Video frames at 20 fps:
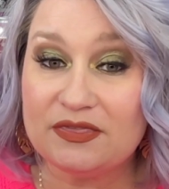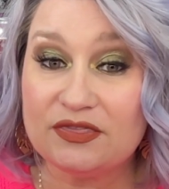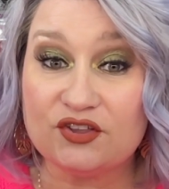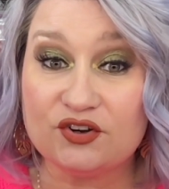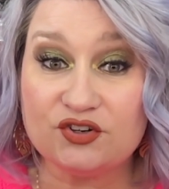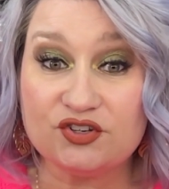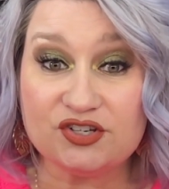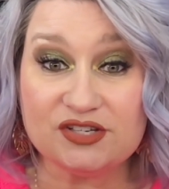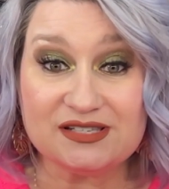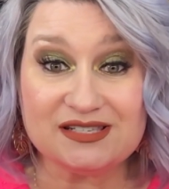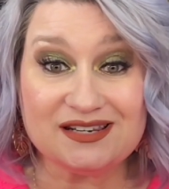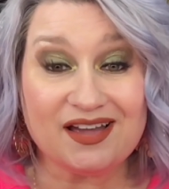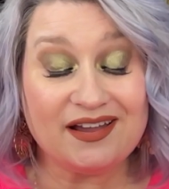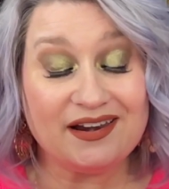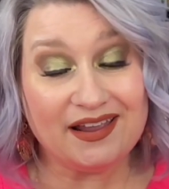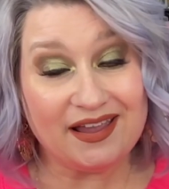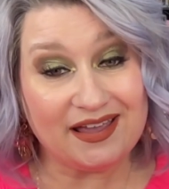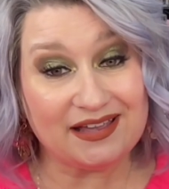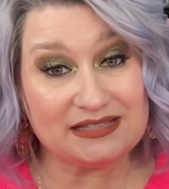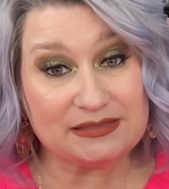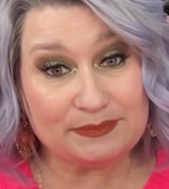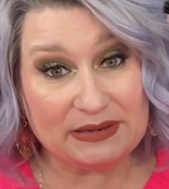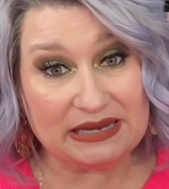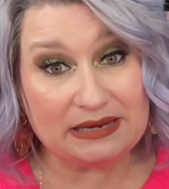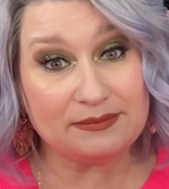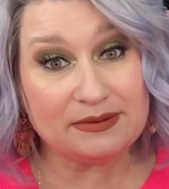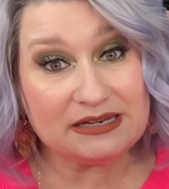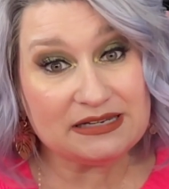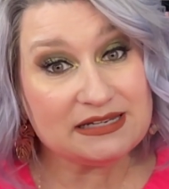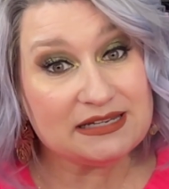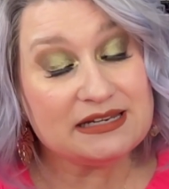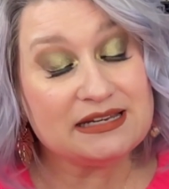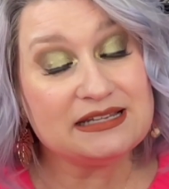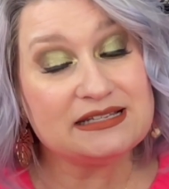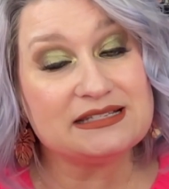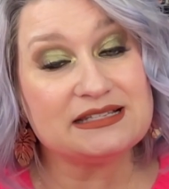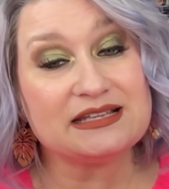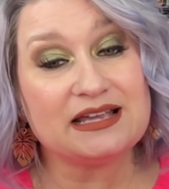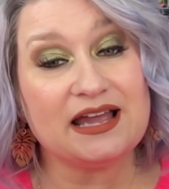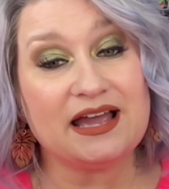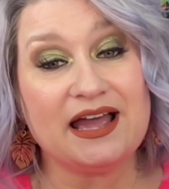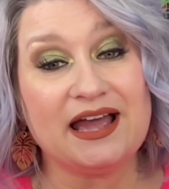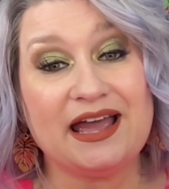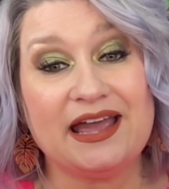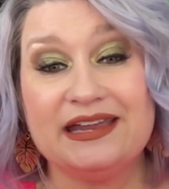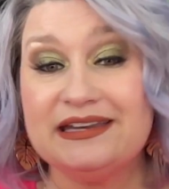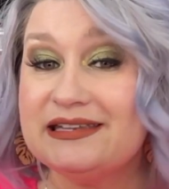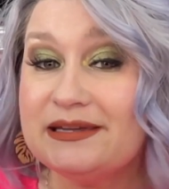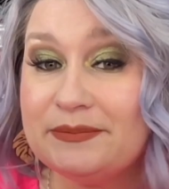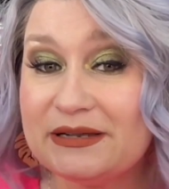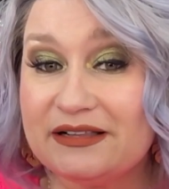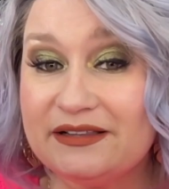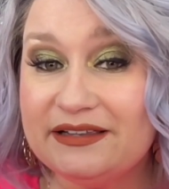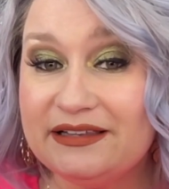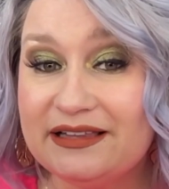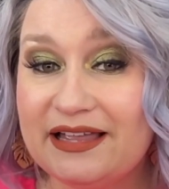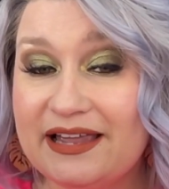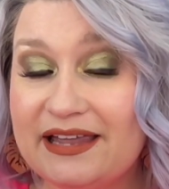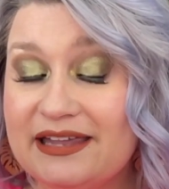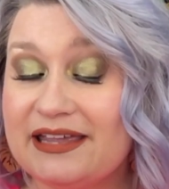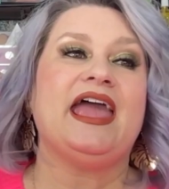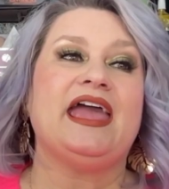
They're just not as pigmented as I typically like.